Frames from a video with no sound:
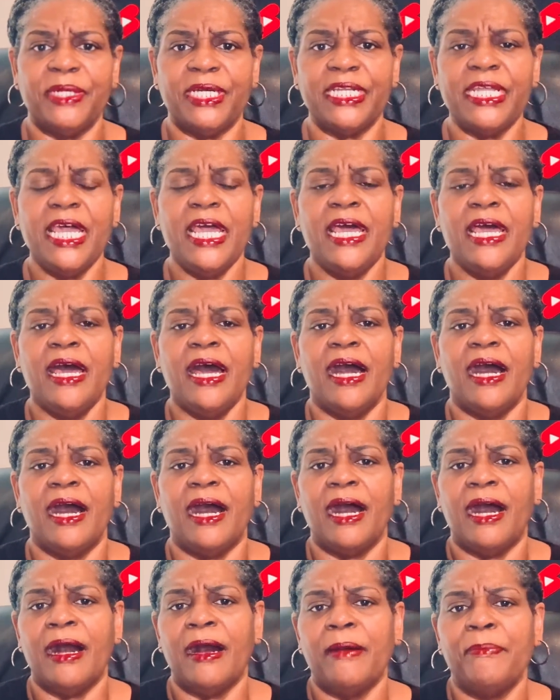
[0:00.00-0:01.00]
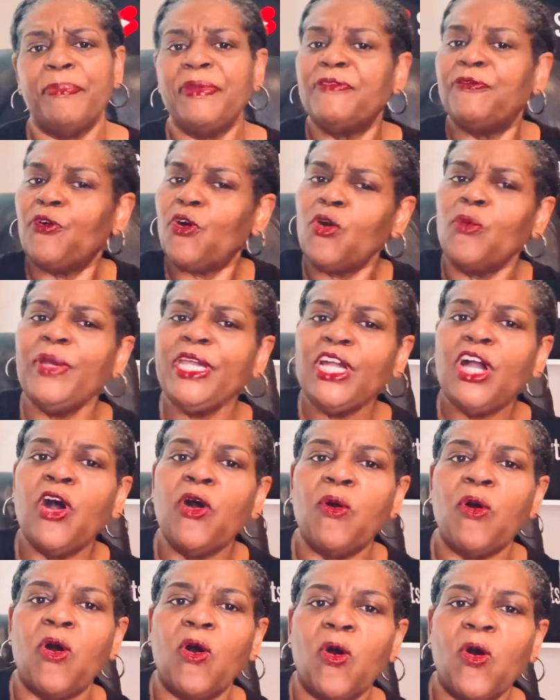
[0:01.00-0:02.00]
But before we
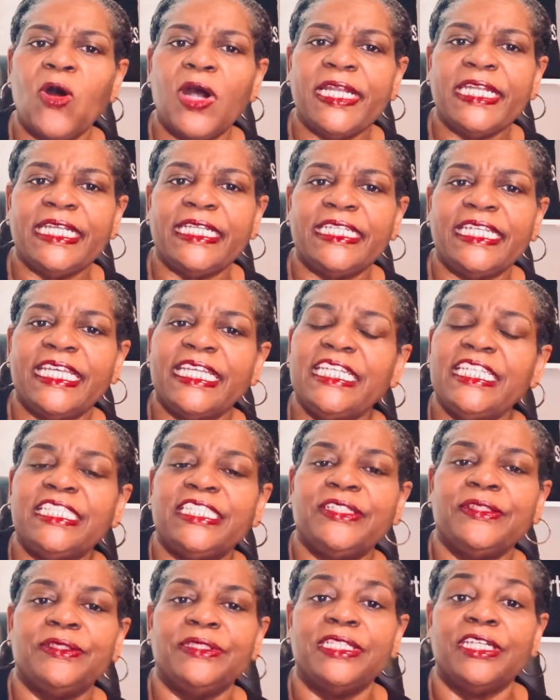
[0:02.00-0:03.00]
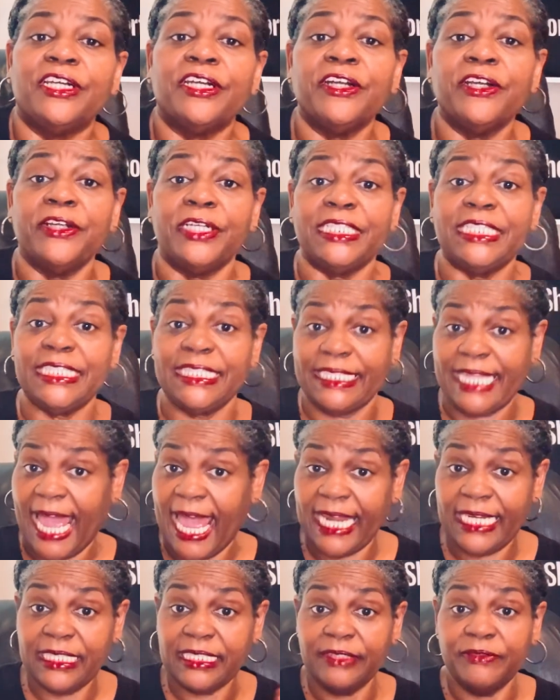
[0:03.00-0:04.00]
go on and get into the current
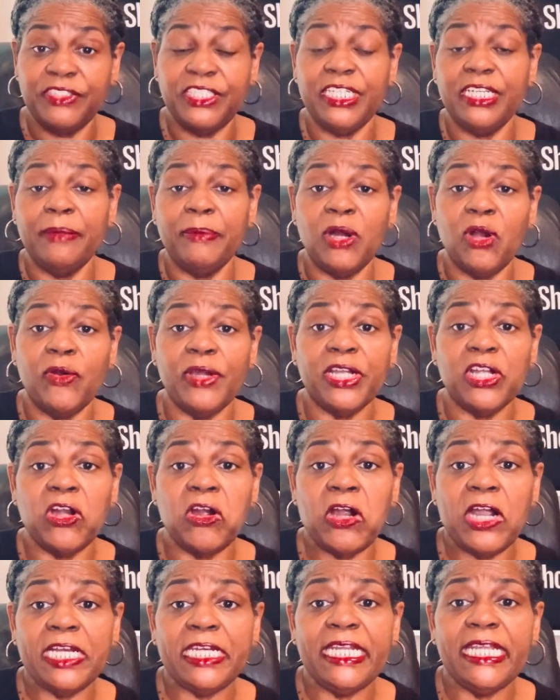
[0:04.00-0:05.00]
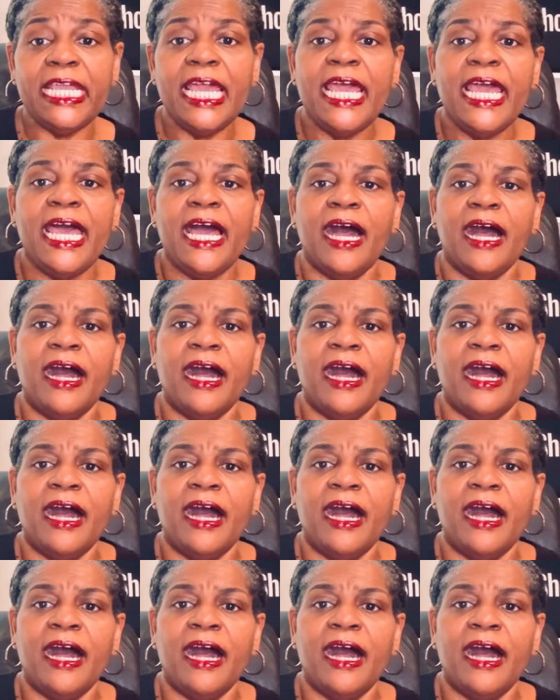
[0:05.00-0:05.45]
status of GMO in gardening,